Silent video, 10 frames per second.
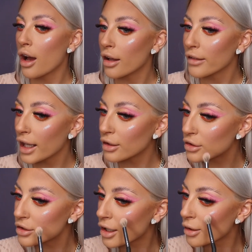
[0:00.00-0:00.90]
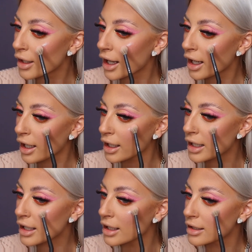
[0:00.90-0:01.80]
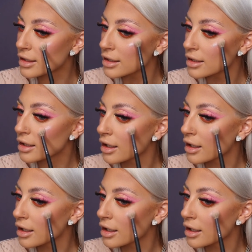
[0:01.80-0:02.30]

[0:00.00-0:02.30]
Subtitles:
That looks so nice.